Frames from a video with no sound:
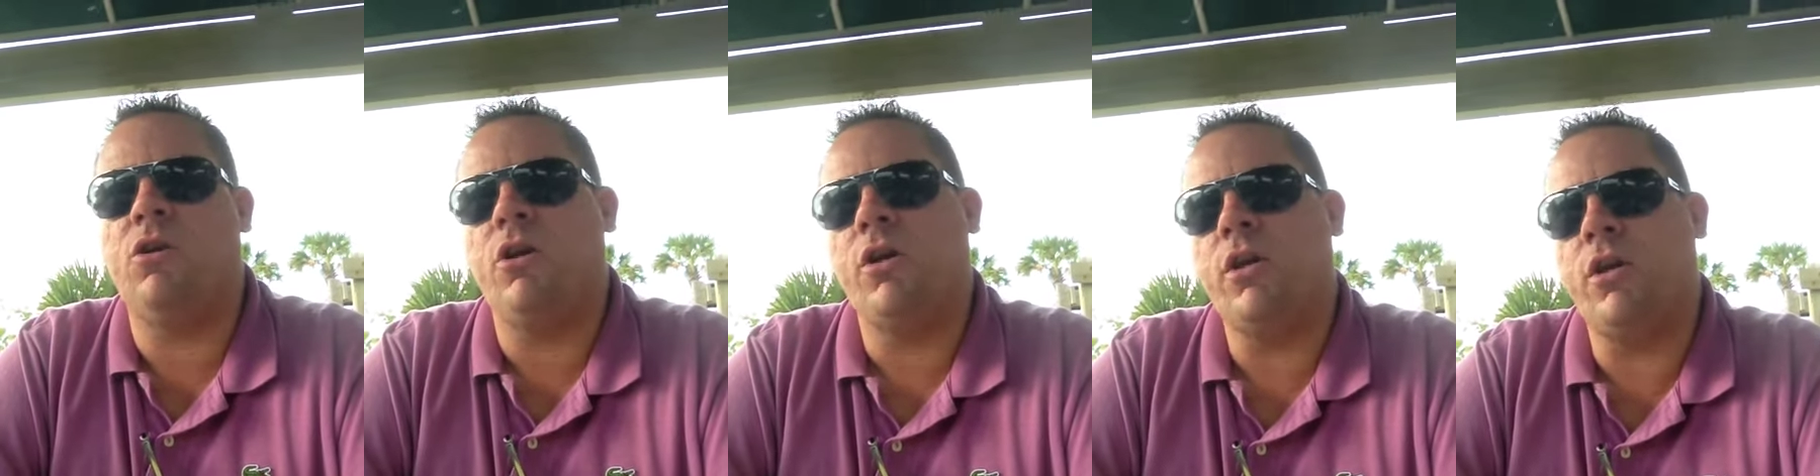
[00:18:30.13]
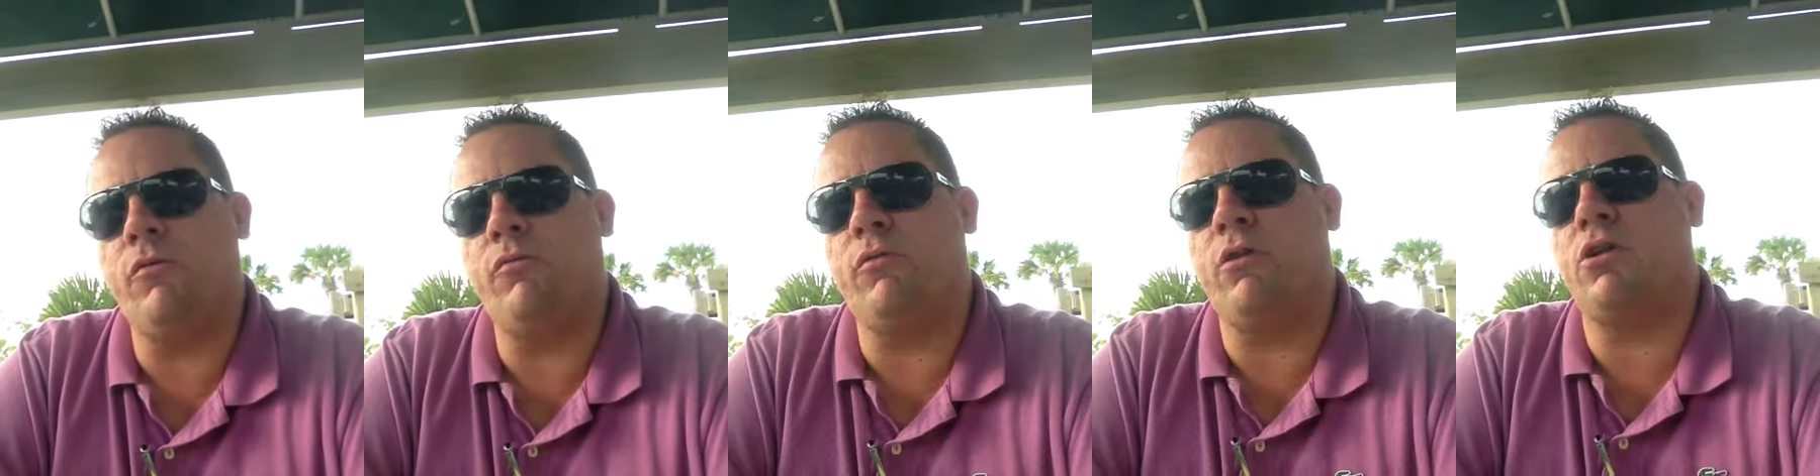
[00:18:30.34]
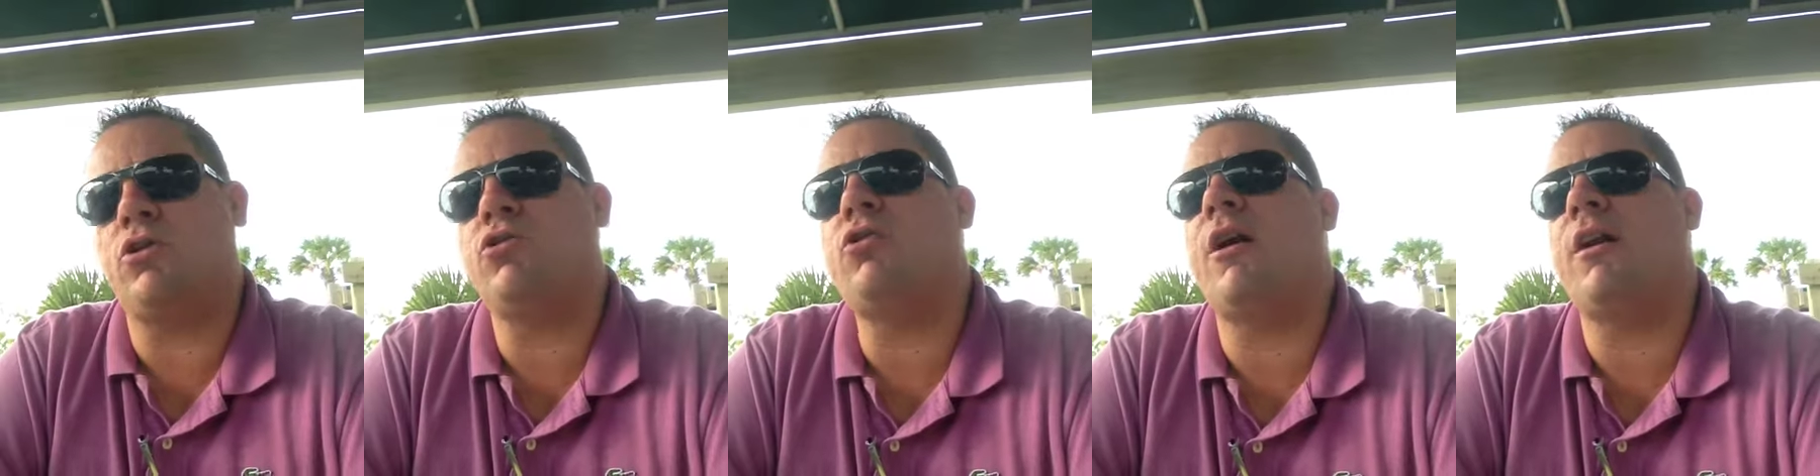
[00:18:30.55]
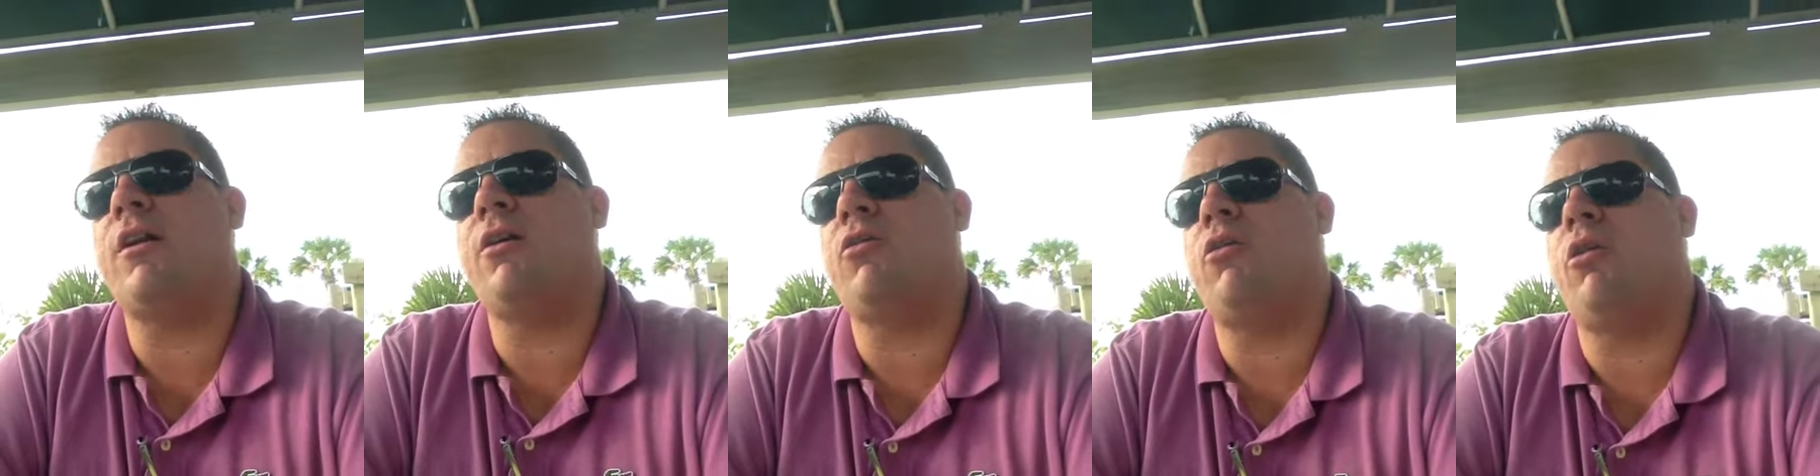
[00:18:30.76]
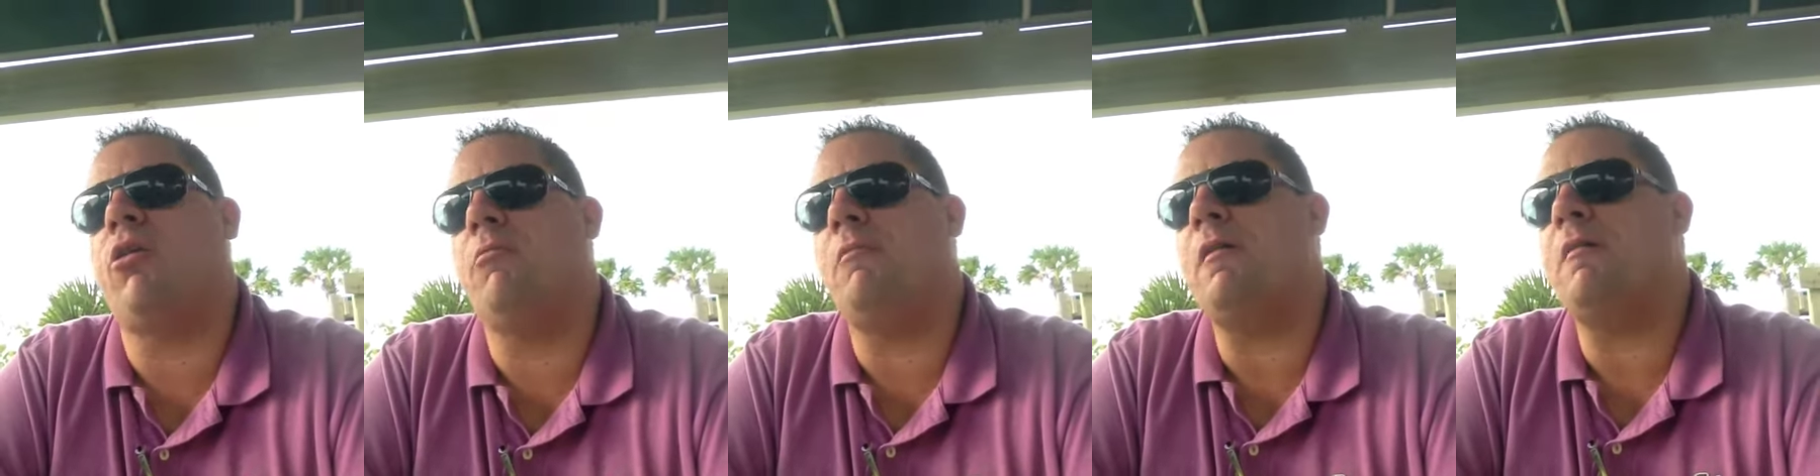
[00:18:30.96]
You want to try to
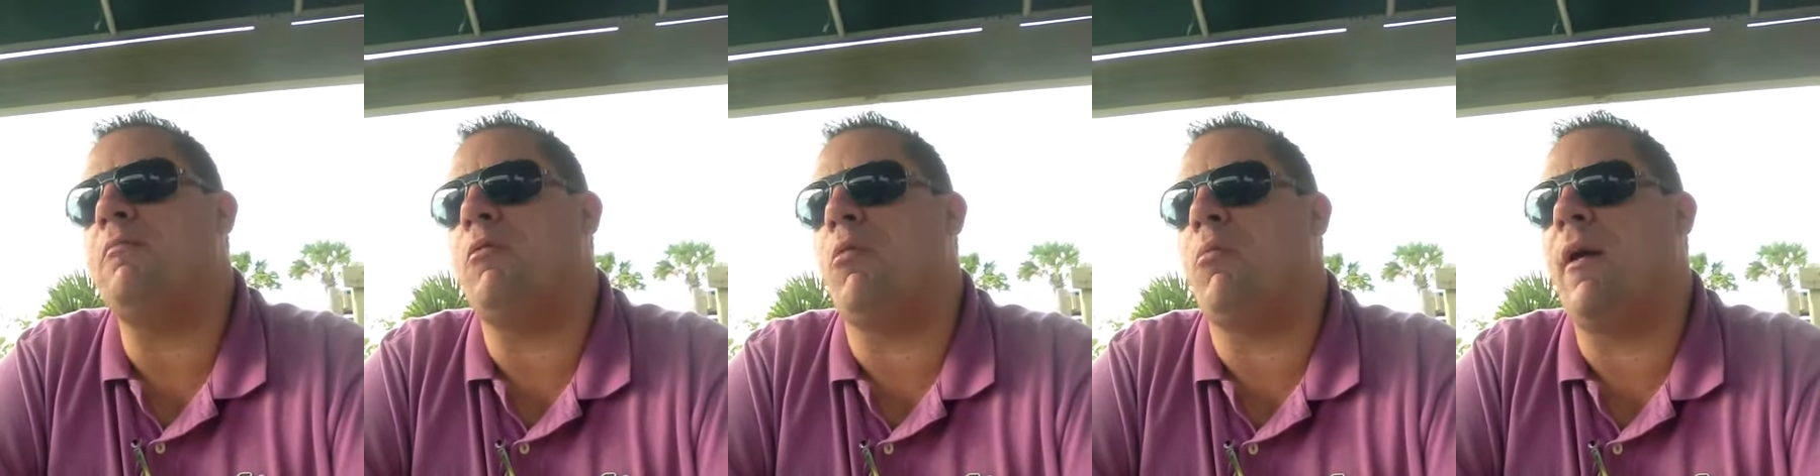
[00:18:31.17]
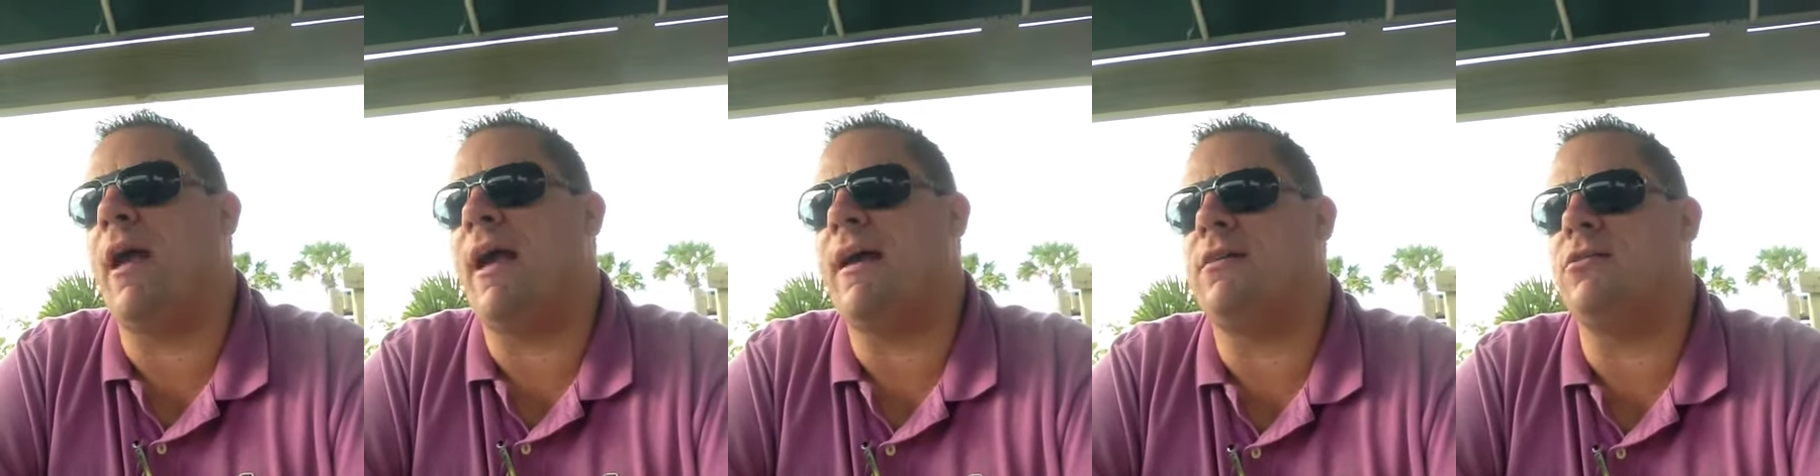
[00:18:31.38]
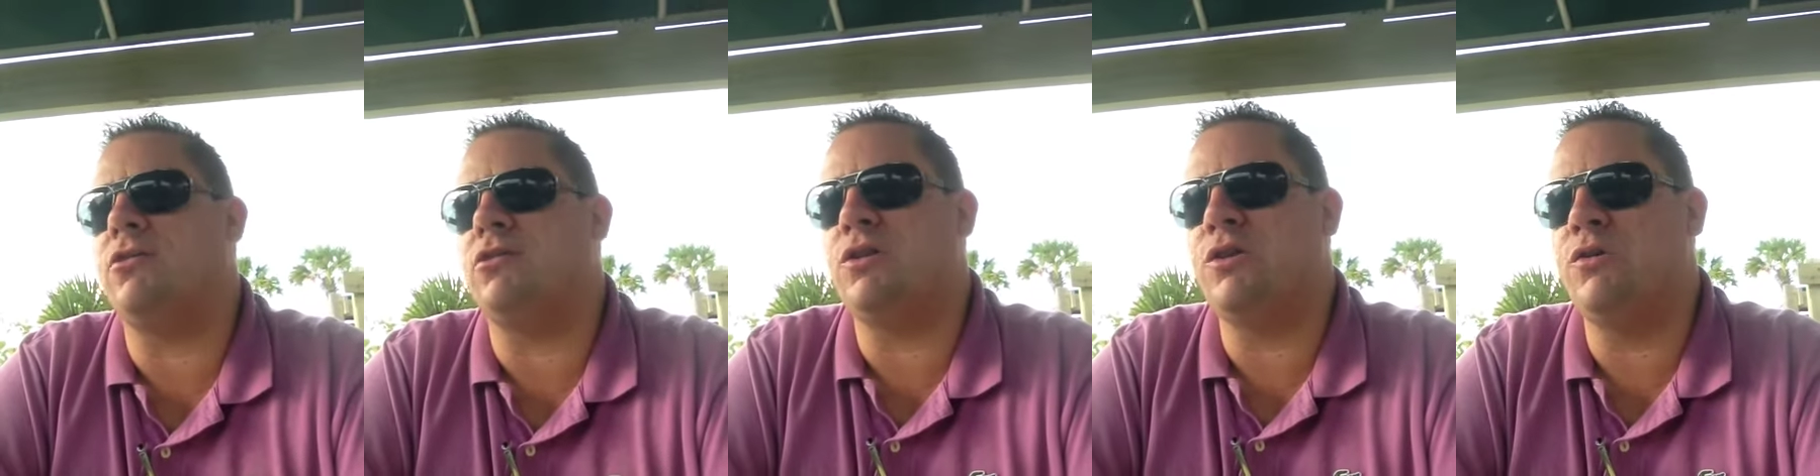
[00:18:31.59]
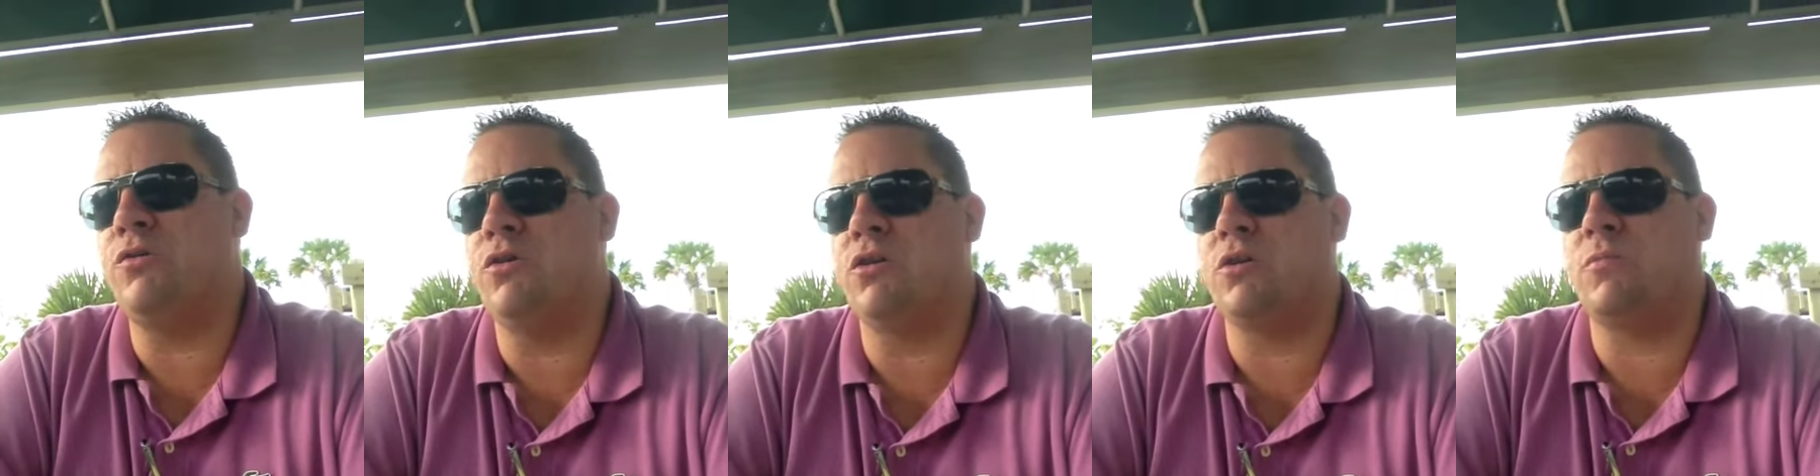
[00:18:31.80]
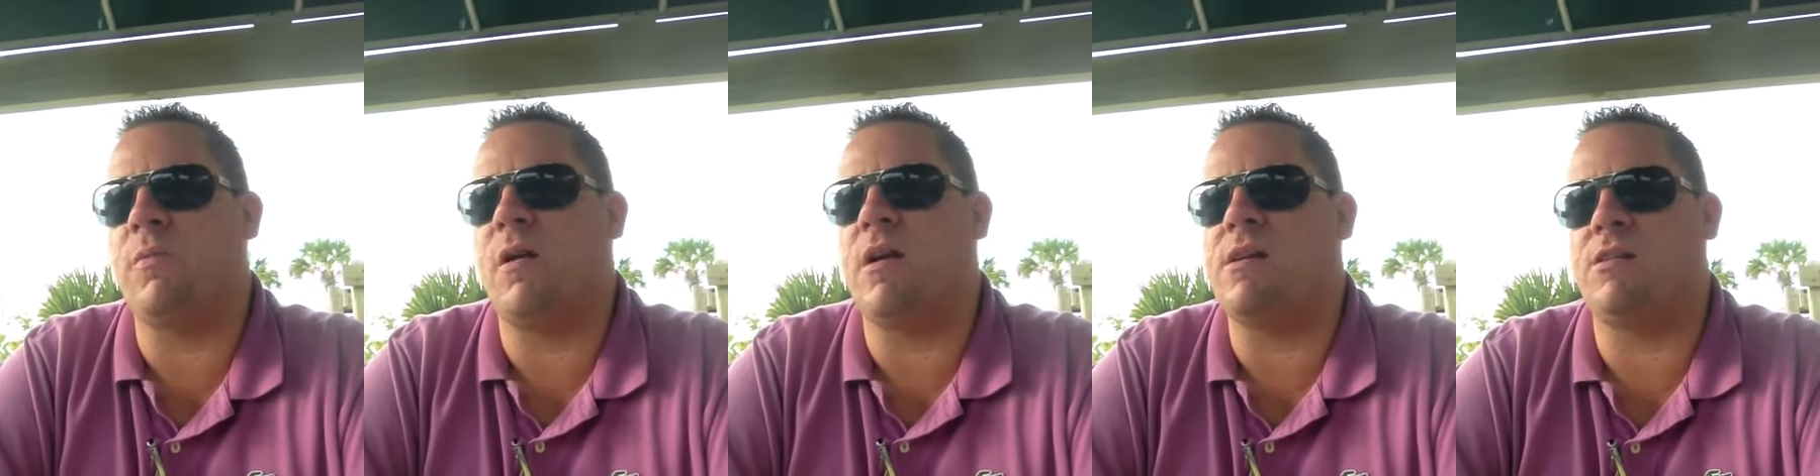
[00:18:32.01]
call people back as soon
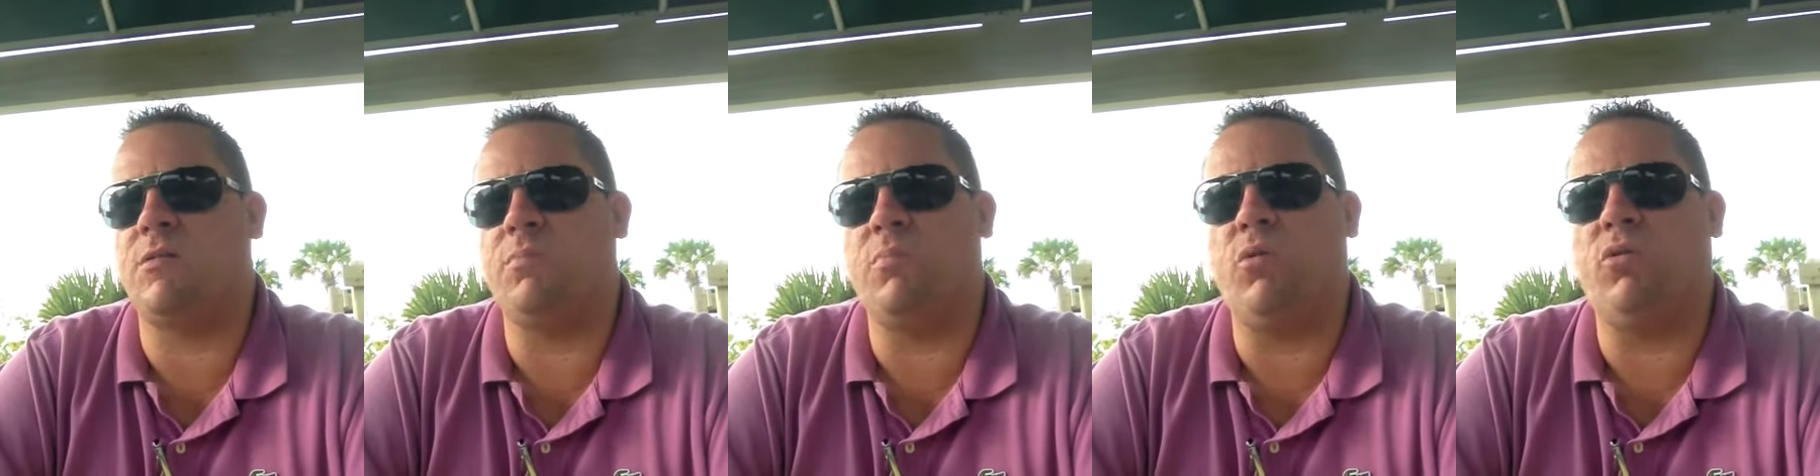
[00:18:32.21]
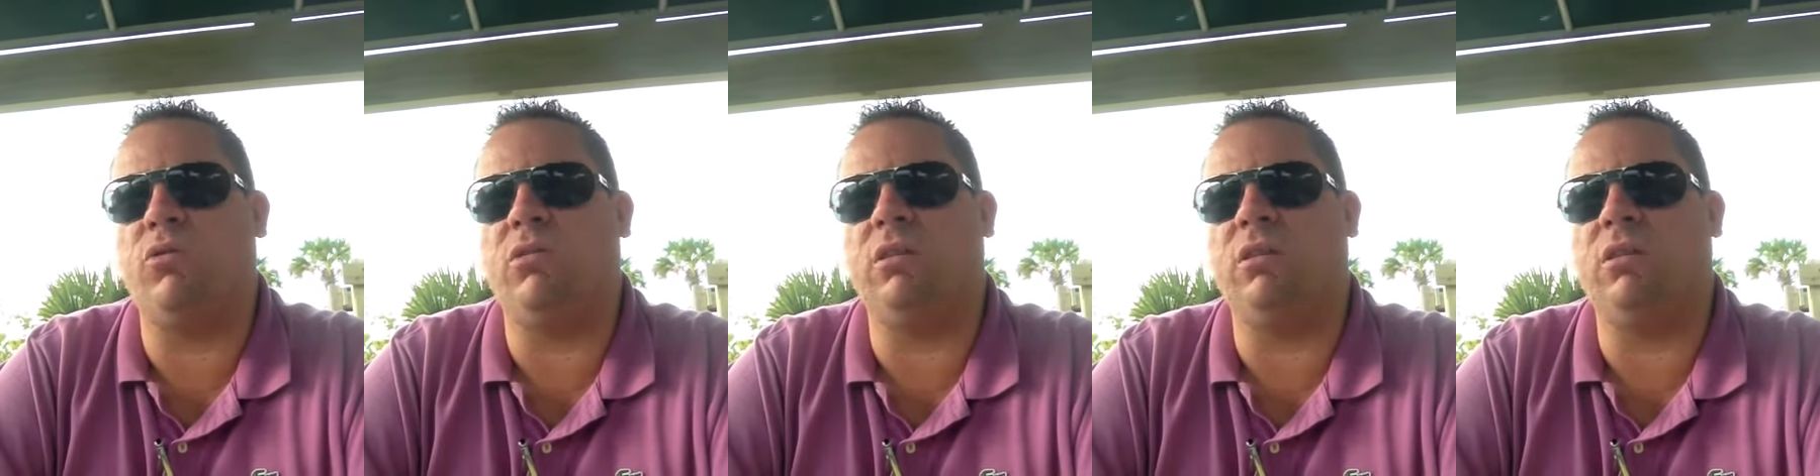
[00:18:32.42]
as possible,